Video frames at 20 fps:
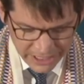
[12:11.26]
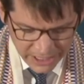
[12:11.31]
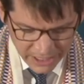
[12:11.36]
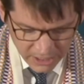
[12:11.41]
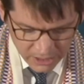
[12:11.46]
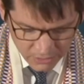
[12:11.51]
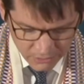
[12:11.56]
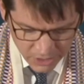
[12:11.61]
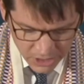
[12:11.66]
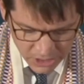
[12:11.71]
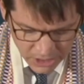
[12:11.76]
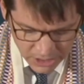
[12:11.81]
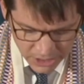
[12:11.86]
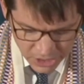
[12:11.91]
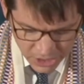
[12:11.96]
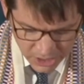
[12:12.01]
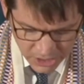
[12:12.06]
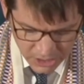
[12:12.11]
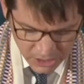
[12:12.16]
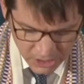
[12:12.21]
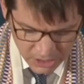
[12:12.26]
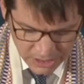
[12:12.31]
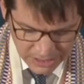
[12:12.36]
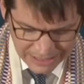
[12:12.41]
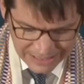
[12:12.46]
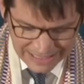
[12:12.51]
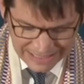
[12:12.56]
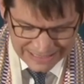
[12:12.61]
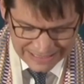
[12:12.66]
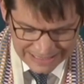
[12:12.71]
a religion
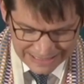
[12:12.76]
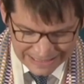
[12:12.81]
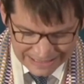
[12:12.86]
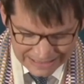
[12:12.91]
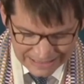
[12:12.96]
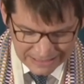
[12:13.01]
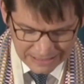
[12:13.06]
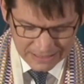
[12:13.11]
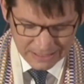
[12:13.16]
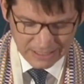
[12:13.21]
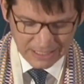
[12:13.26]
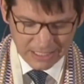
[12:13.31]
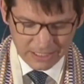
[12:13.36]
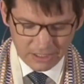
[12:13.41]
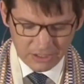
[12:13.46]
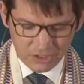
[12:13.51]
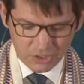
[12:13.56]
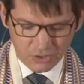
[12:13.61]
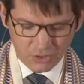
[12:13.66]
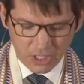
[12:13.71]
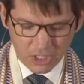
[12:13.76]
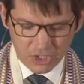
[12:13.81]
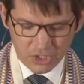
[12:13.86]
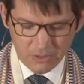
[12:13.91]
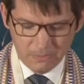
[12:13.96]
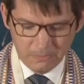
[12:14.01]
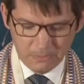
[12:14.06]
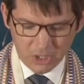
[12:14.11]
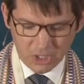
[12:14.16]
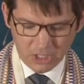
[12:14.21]
that isn't an
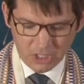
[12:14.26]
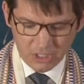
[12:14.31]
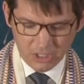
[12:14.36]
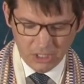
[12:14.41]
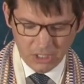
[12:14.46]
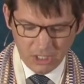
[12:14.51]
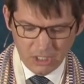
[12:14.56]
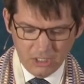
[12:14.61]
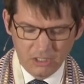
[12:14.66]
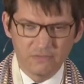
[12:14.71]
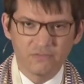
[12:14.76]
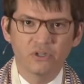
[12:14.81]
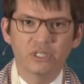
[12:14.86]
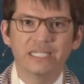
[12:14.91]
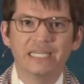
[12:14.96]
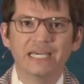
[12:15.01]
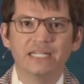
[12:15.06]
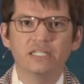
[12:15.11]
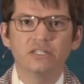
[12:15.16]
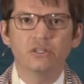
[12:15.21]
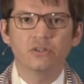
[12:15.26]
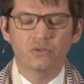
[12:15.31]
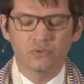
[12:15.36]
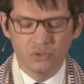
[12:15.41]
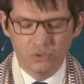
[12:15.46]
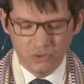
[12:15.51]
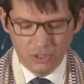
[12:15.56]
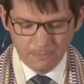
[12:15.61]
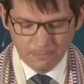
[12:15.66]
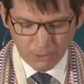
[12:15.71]
instruction book for getting
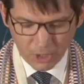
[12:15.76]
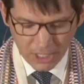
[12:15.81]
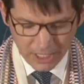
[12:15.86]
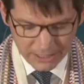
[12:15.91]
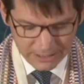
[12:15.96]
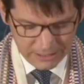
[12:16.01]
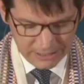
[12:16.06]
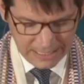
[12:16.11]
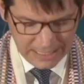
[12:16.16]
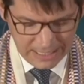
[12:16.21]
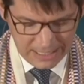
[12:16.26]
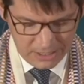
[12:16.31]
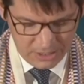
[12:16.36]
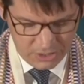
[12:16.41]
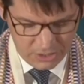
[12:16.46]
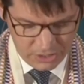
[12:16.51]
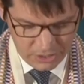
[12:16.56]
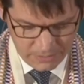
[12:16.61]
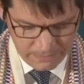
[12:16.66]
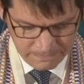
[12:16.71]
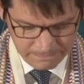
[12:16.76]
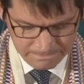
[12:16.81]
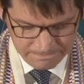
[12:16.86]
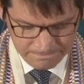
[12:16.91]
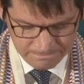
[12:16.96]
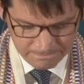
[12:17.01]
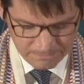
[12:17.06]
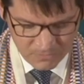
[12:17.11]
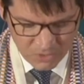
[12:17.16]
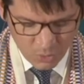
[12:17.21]
through the Bronze Age.
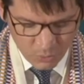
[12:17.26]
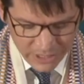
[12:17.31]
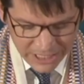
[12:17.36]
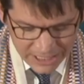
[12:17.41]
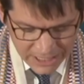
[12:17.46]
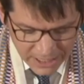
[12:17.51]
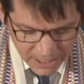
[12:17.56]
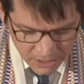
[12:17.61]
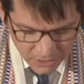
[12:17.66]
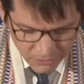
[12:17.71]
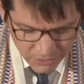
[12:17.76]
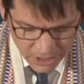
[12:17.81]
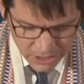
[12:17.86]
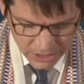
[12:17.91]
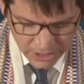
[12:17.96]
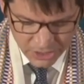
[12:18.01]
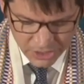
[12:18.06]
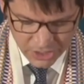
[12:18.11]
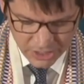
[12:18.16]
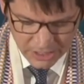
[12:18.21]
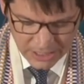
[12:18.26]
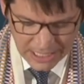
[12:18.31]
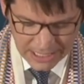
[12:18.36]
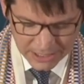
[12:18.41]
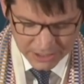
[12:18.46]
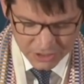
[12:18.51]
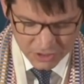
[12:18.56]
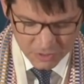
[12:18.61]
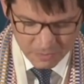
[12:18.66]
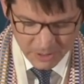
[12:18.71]
We need a religion that
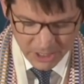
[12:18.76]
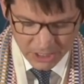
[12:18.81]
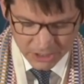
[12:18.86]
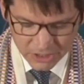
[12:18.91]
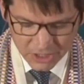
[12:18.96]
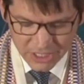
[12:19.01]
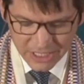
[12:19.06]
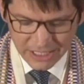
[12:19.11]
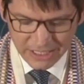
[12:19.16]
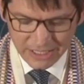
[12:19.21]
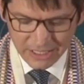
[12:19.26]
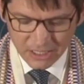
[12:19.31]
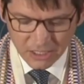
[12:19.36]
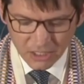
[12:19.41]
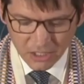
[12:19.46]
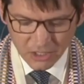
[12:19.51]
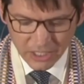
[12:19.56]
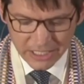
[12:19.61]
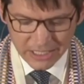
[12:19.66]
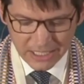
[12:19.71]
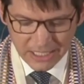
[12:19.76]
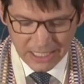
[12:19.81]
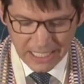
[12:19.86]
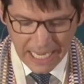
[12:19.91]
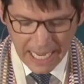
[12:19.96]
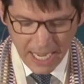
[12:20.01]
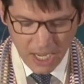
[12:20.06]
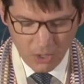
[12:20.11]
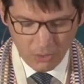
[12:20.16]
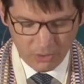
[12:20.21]
can speak to the here and the
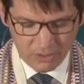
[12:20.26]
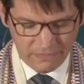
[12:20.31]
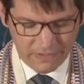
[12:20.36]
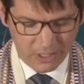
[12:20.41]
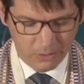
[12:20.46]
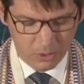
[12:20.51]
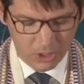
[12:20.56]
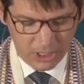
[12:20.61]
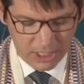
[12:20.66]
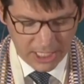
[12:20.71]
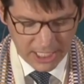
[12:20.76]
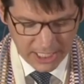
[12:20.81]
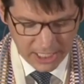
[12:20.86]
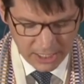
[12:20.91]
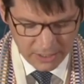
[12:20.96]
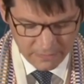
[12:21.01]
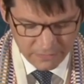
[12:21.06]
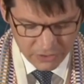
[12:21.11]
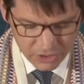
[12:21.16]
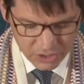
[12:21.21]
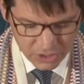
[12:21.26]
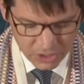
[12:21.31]
now of our lives.